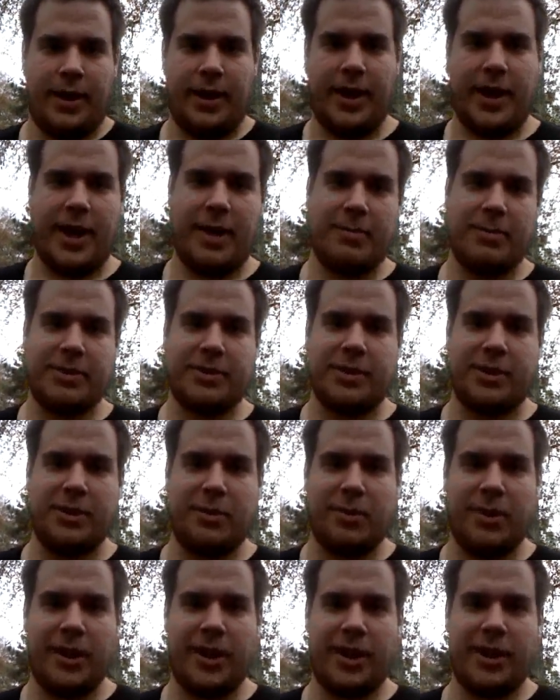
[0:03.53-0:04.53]
Hey, Mr.
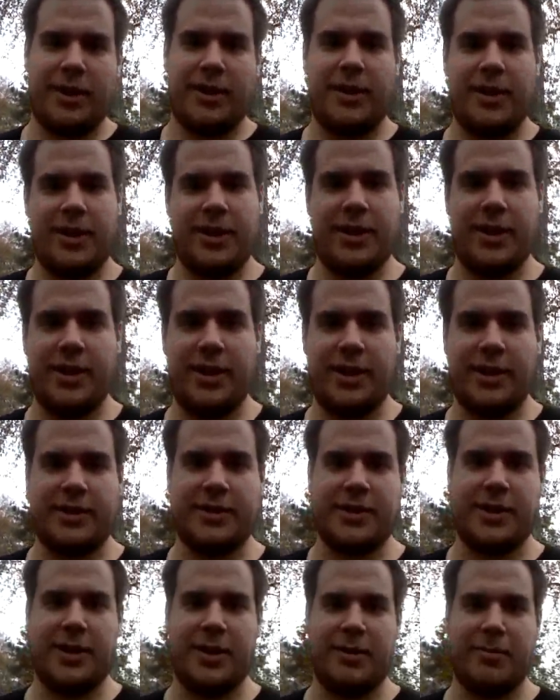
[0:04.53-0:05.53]
Dwayne,
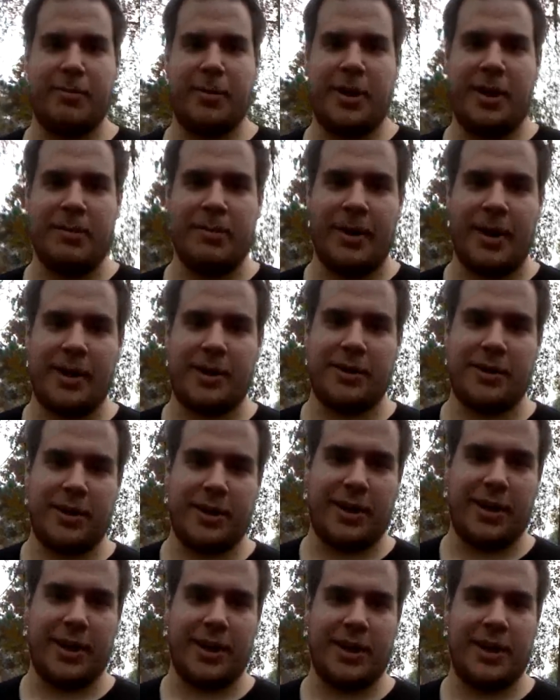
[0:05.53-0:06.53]
it's me, Michael,
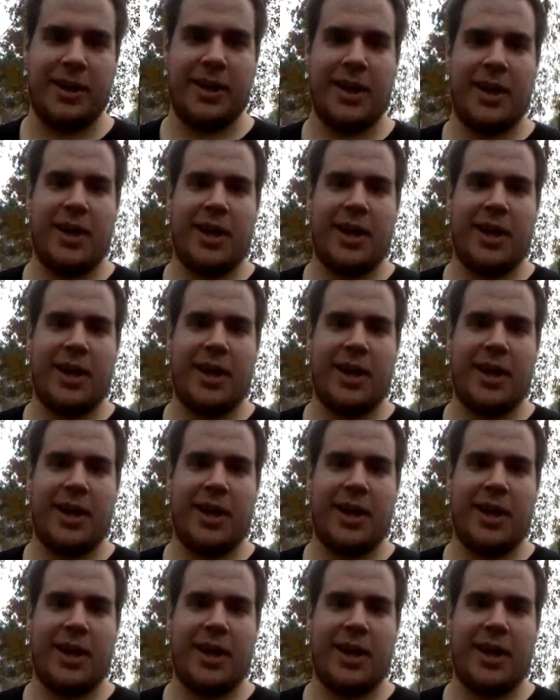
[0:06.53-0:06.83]
again.